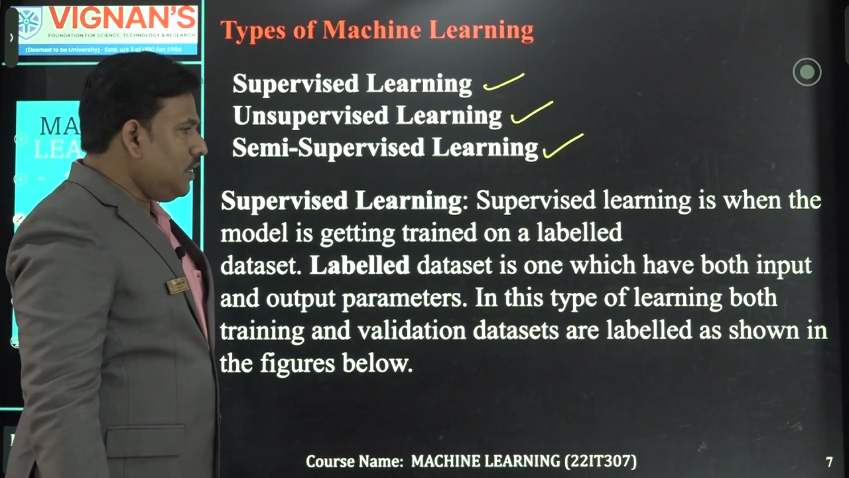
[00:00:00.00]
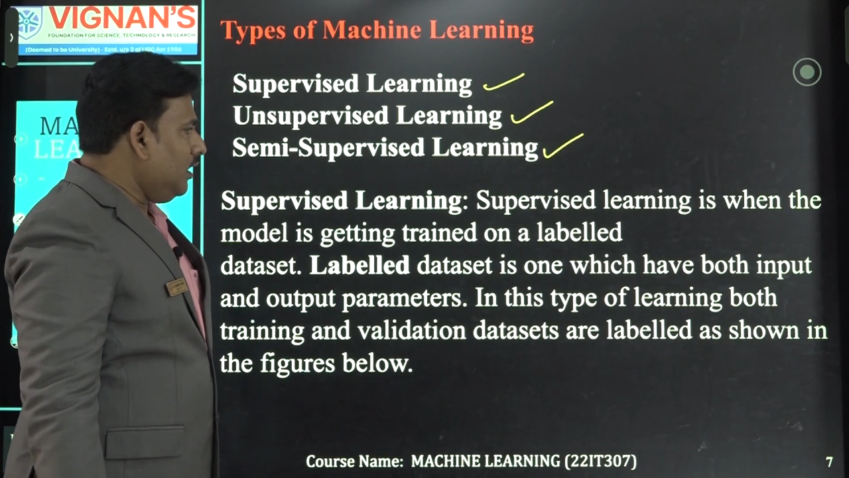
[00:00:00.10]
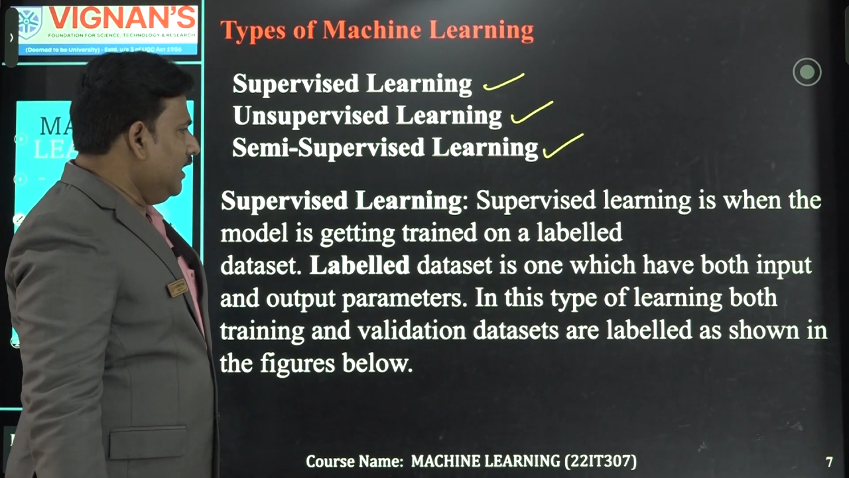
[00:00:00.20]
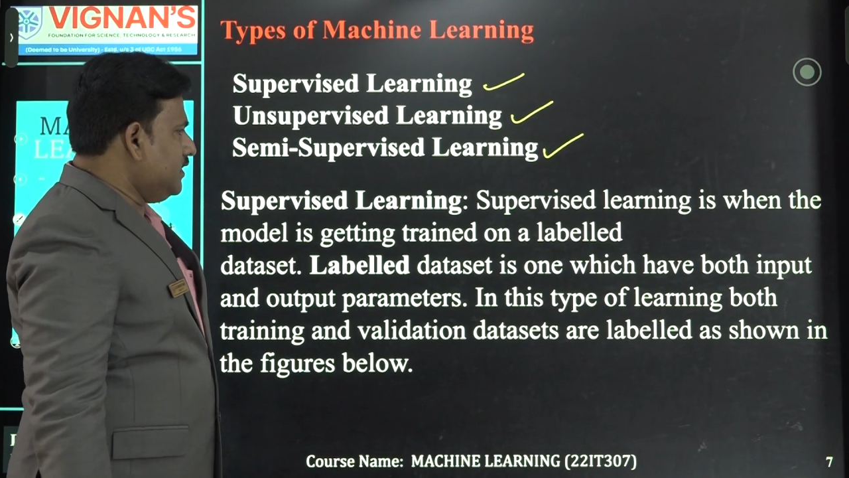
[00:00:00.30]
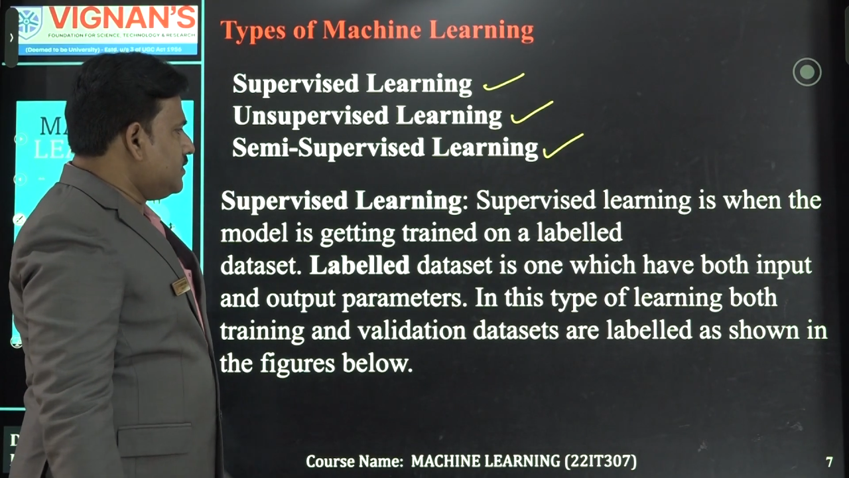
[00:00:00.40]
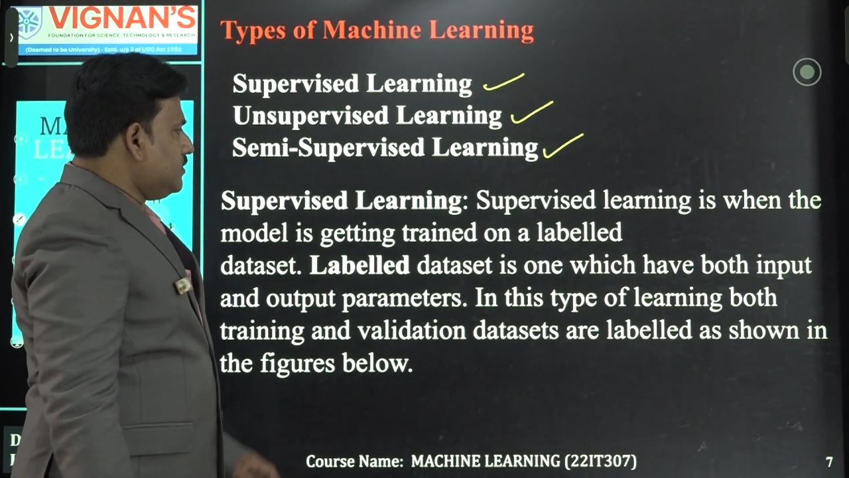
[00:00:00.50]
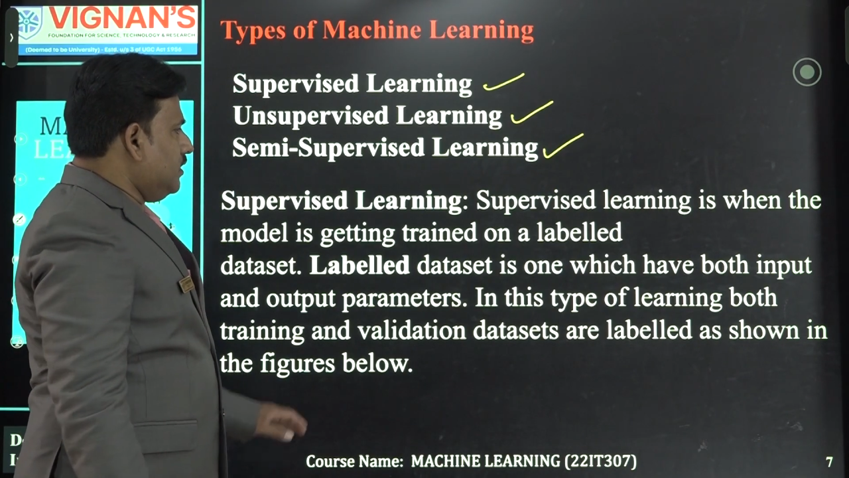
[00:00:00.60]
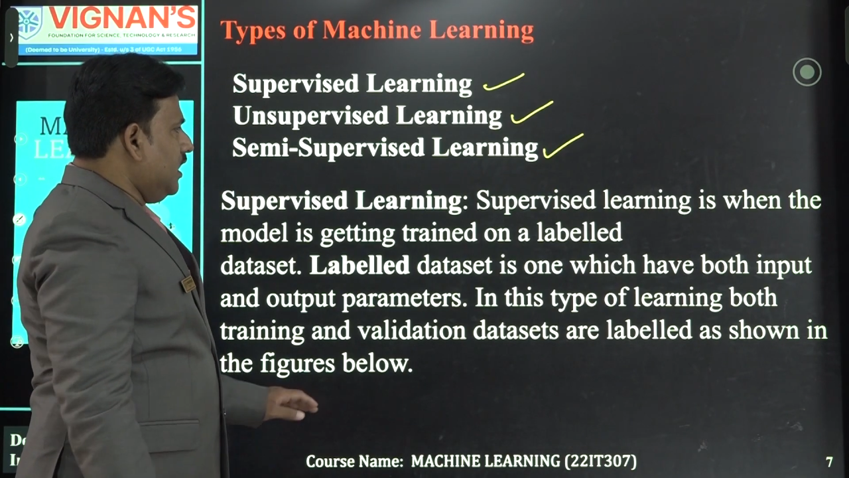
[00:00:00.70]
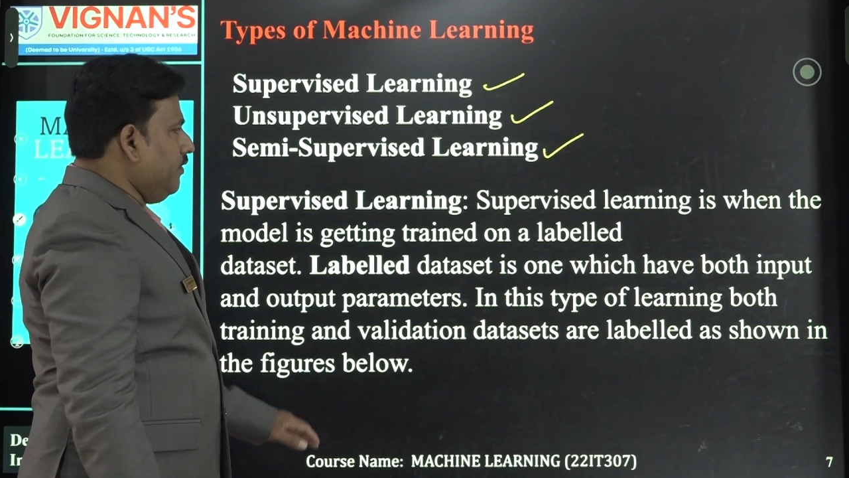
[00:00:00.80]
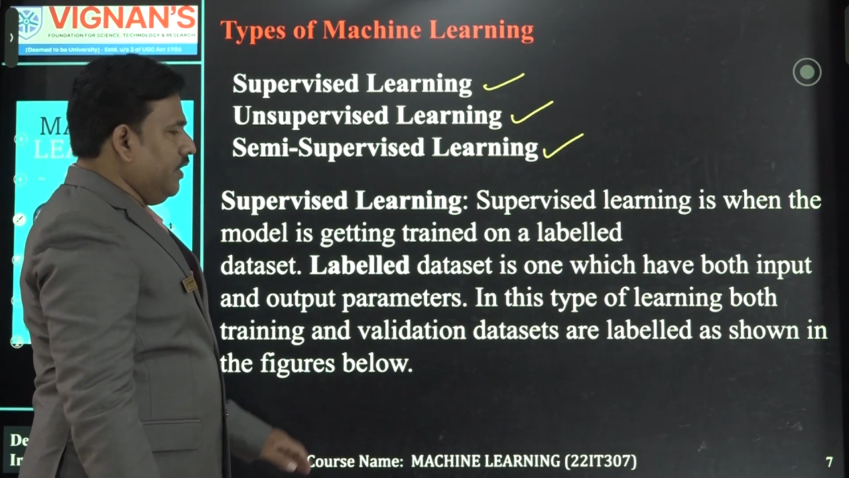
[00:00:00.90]
Let's
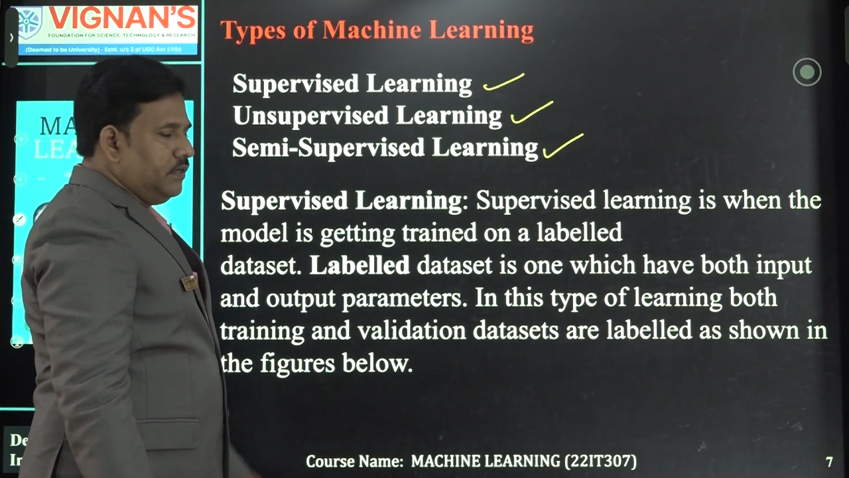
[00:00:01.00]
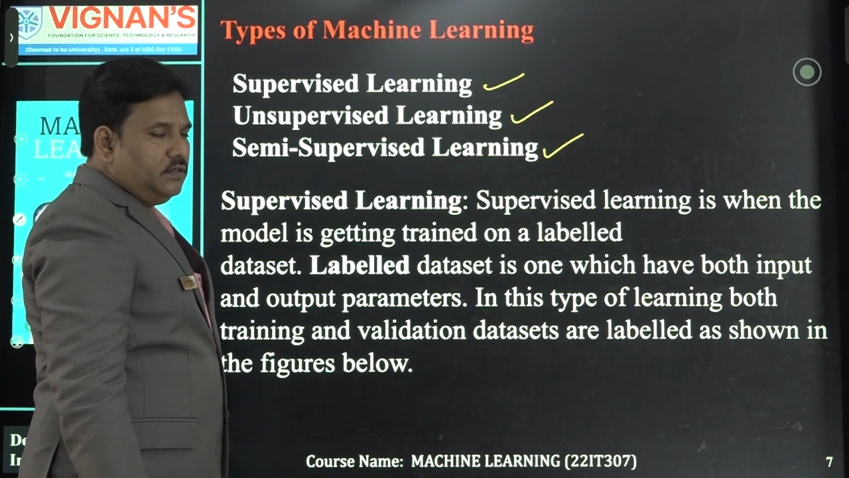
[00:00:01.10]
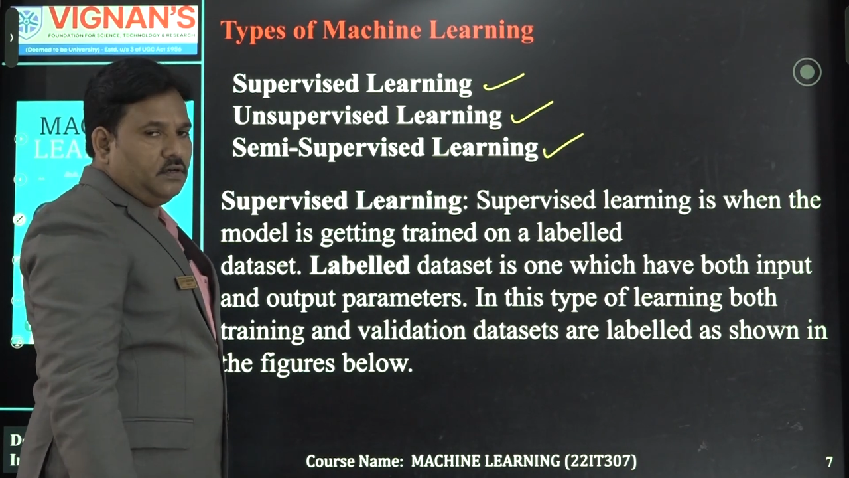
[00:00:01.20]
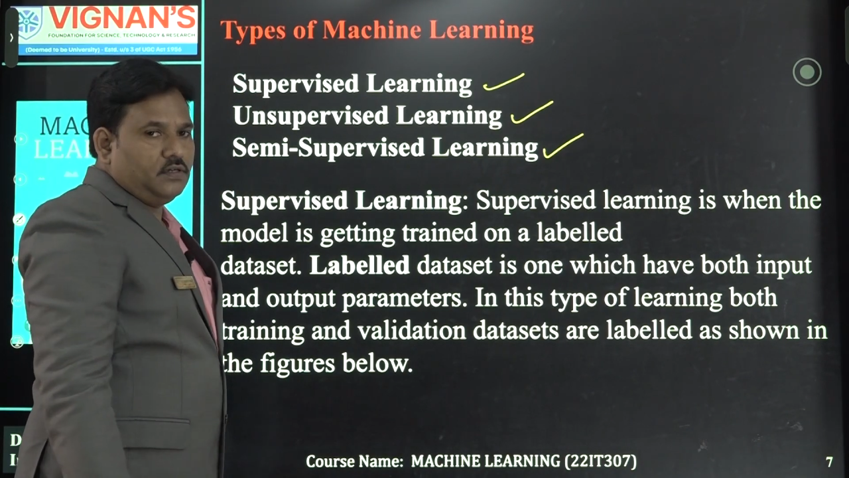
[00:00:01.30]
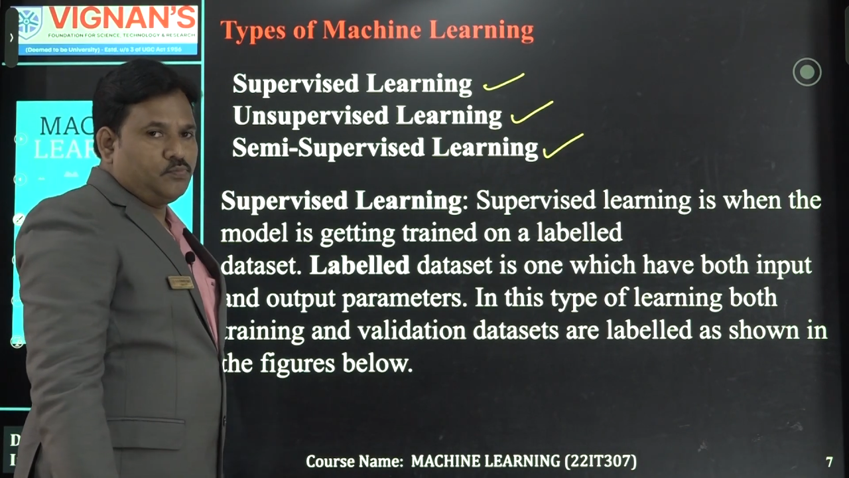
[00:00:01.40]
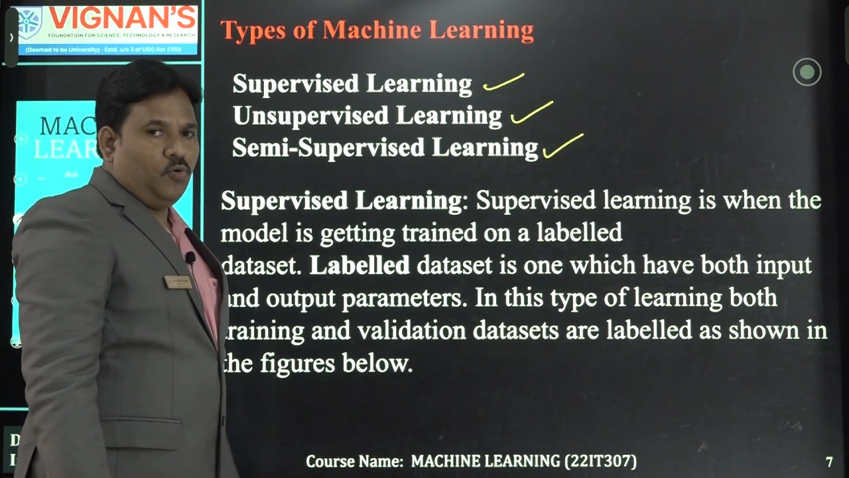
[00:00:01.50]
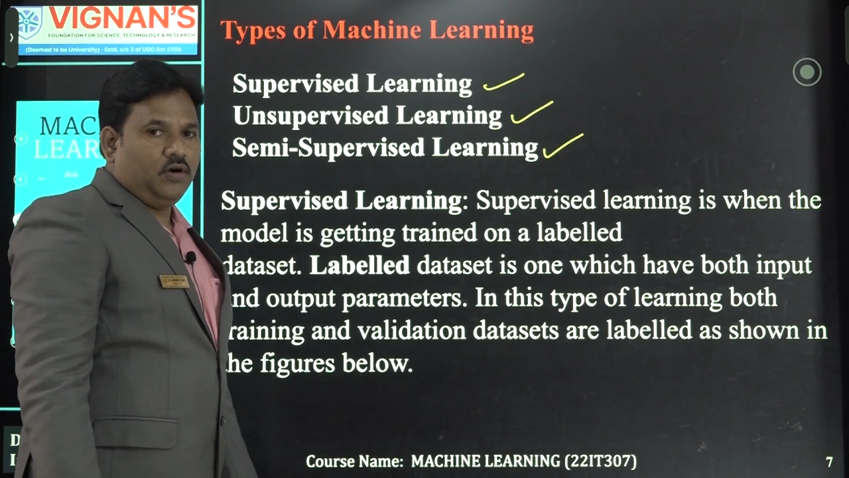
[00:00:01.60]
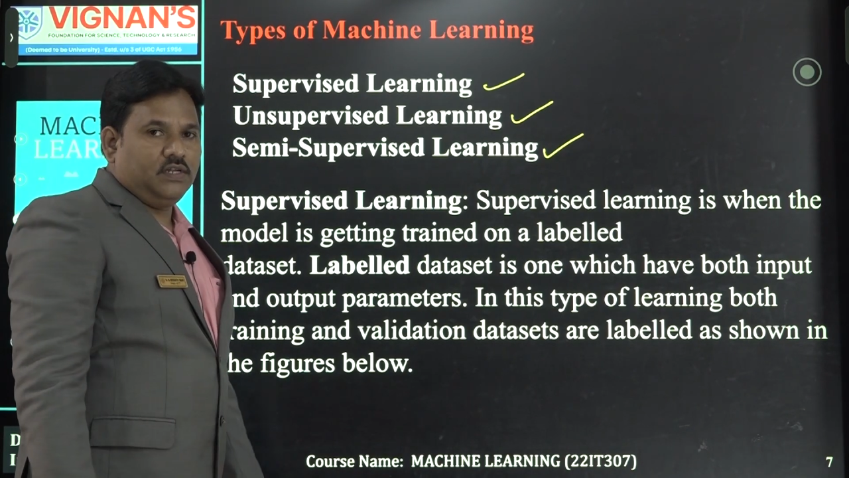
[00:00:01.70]
have a small